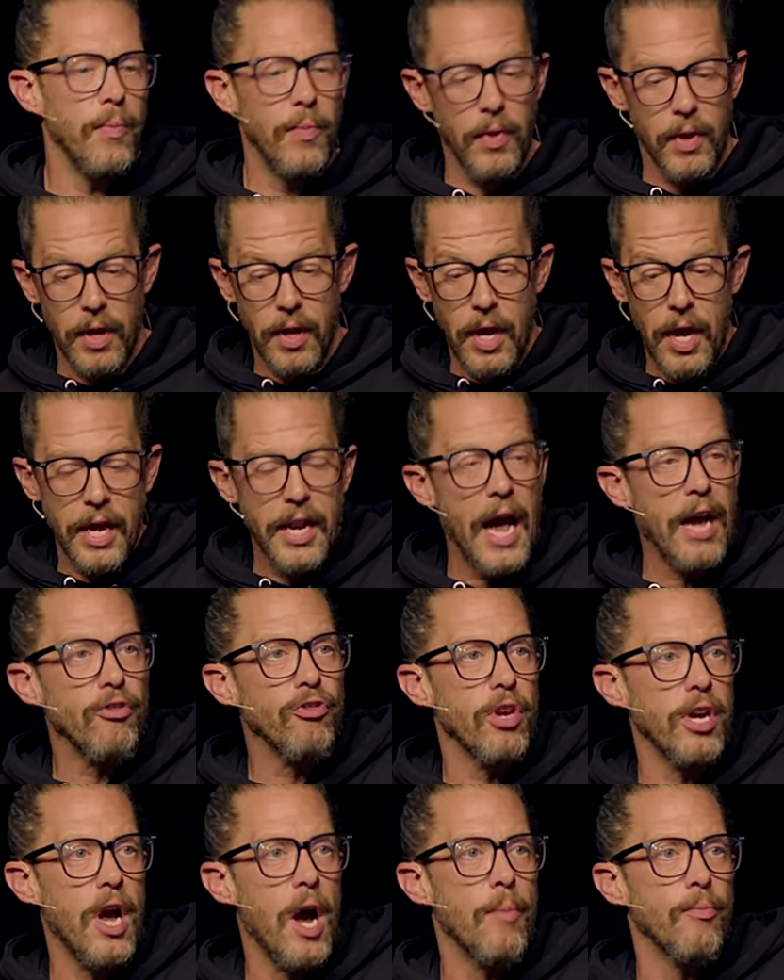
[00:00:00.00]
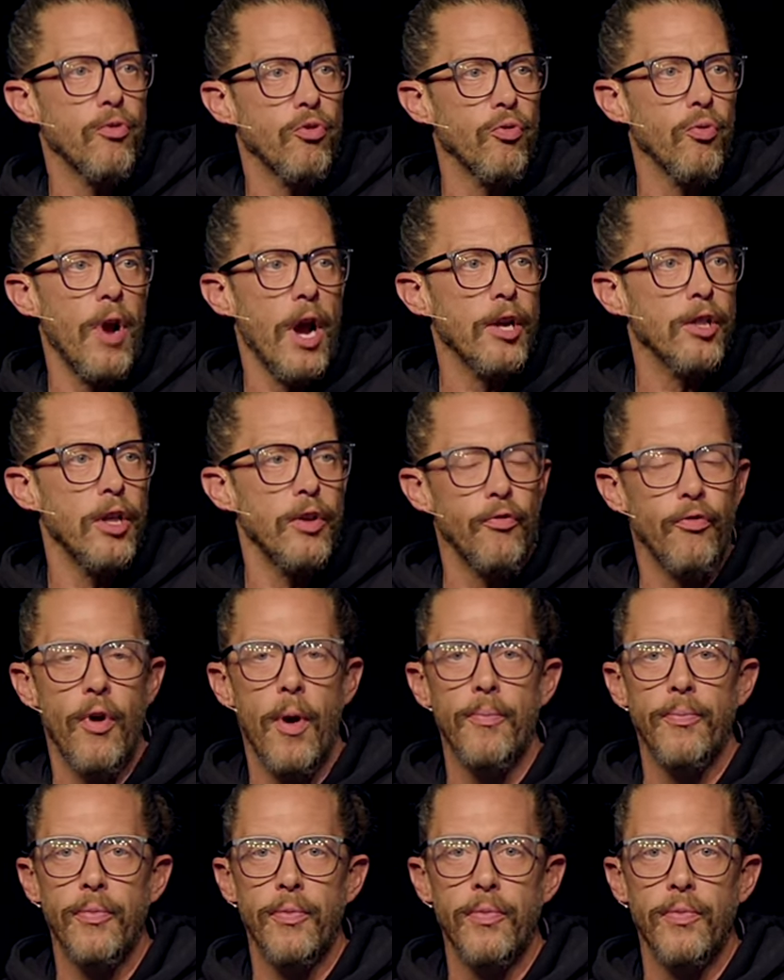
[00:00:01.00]
It actually comes directly
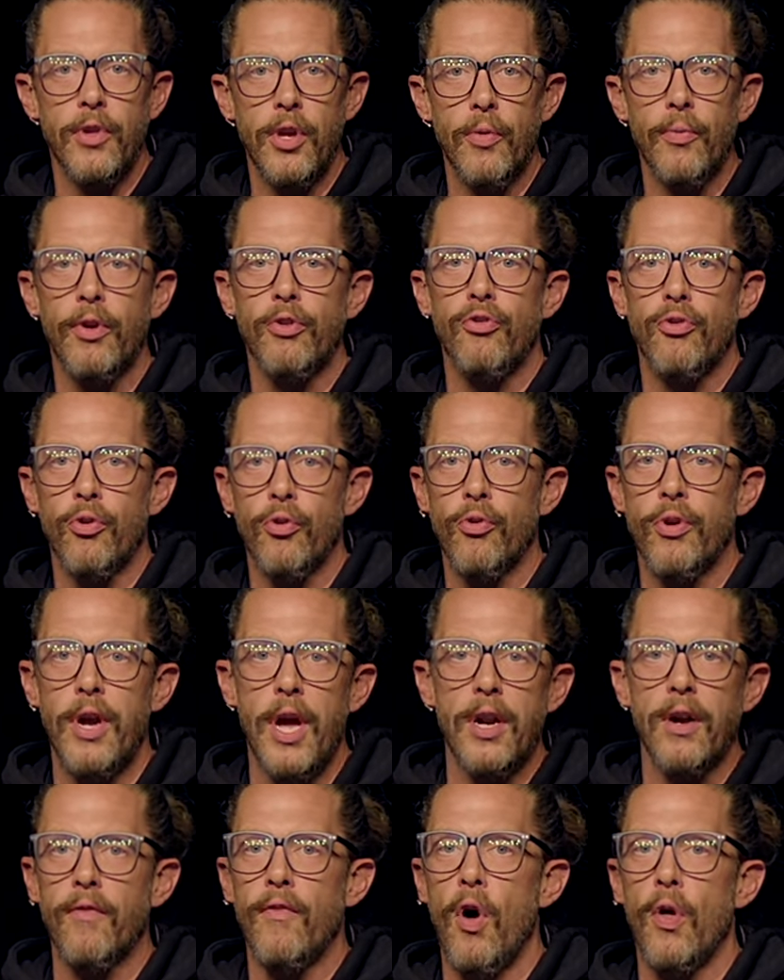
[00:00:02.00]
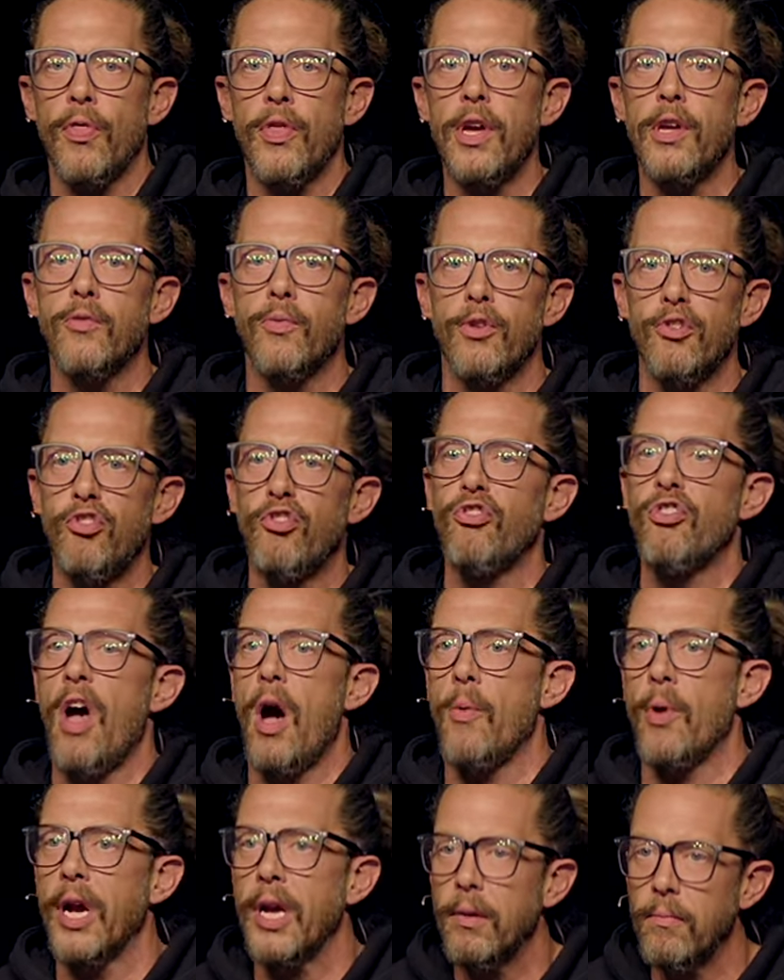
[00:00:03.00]
from the original creator of all things, which is
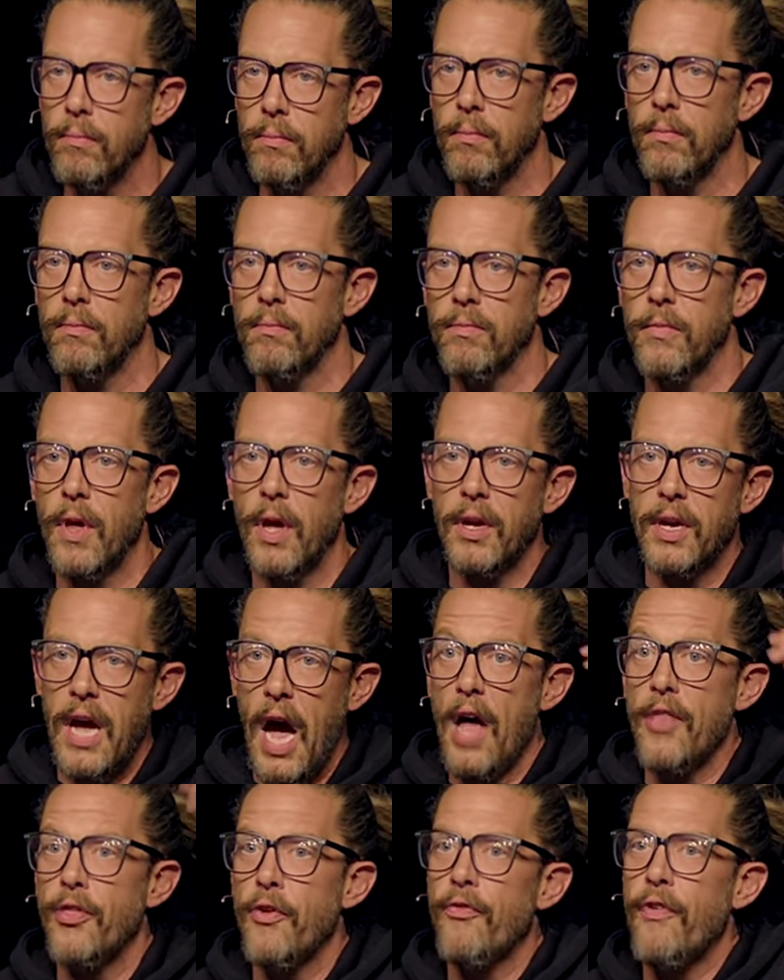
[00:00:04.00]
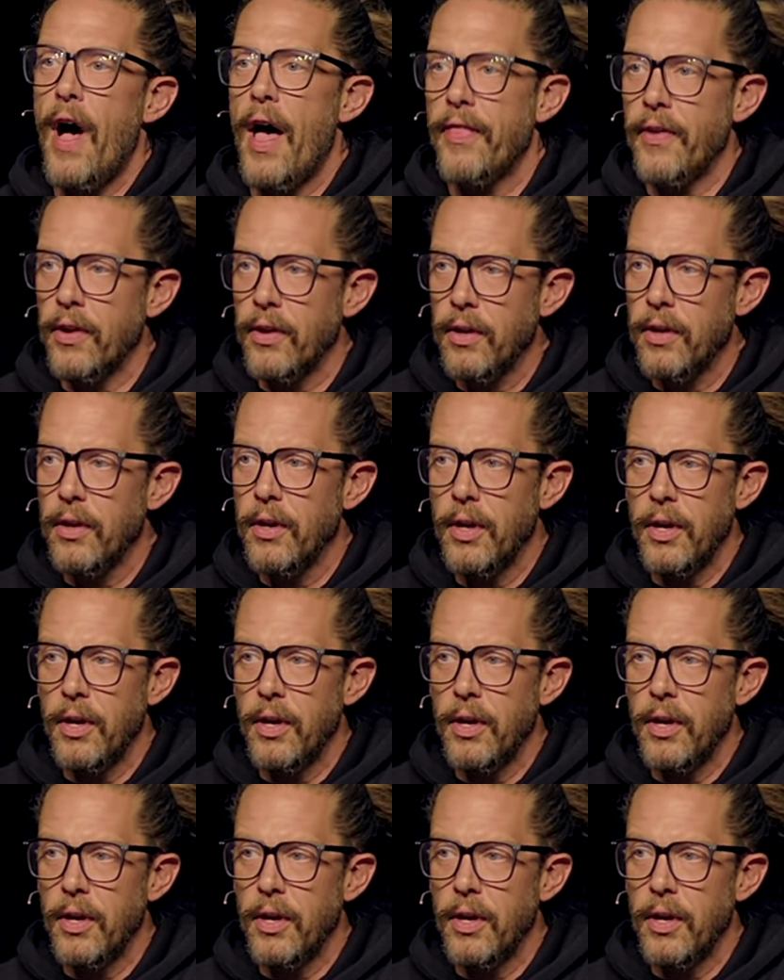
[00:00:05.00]
Yahweh, God the Father.